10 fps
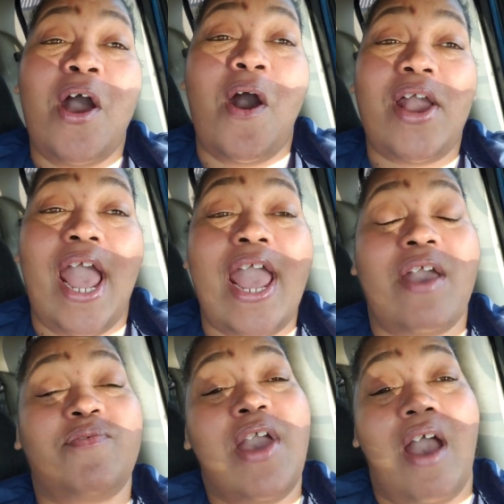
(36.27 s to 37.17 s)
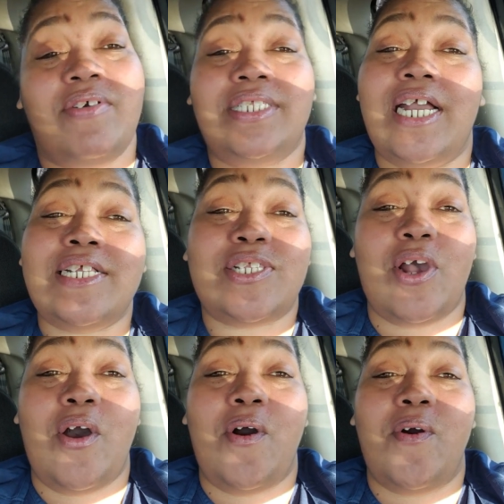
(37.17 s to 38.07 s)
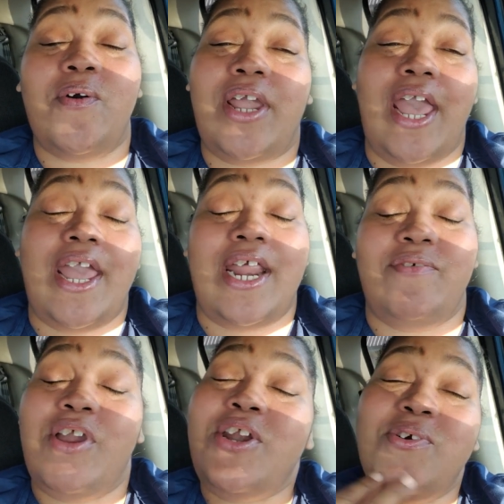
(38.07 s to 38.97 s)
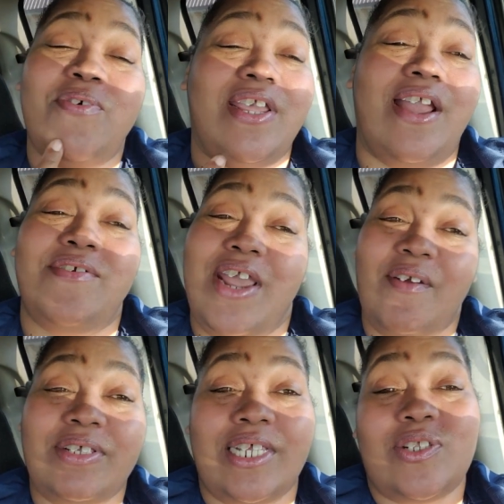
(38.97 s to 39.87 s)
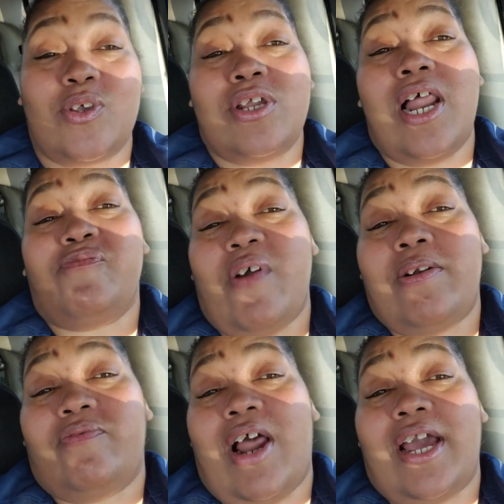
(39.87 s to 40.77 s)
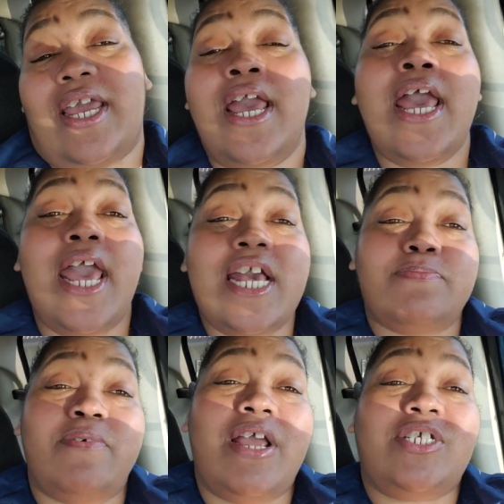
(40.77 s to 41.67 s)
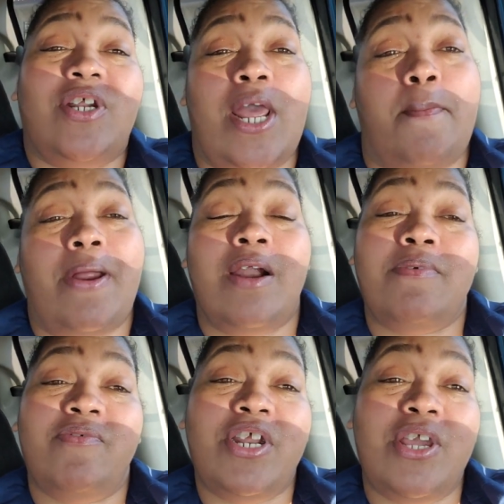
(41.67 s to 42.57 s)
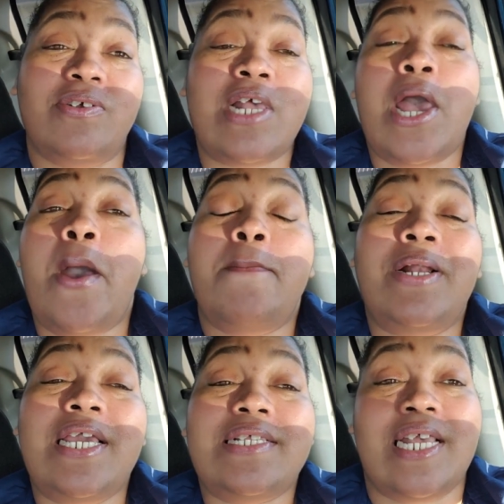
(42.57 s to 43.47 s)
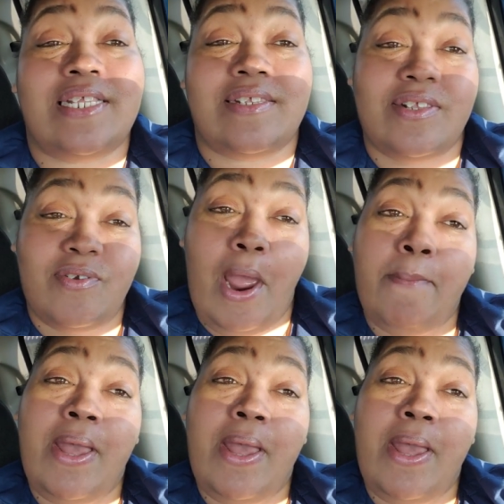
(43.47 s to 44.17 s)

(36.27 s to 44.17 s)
Okay, if you haven't done so, okay, if you're new here and you haven't done so, and you love family vlogging, inspirational, empowerment videos, please hit the subscribe